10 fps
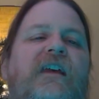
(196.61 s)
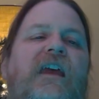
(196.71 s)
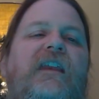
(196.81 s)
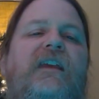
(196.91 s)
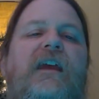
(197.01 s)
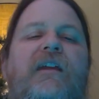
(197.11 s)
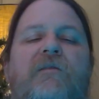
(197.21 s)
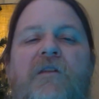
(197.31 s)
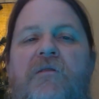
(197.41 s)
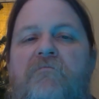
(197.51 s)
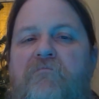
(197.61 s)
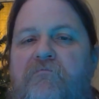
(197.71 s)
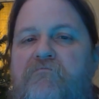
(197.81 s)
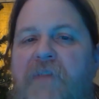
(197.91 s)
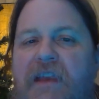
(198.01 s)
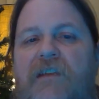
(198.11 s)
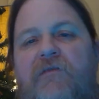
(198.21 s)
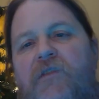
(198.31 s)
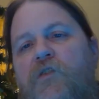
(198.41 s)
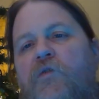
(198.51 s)
And again, many
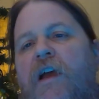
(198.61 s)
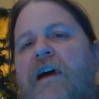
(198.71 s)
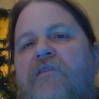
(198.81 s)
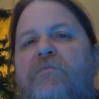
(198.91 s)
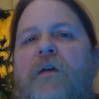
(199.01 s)
of you have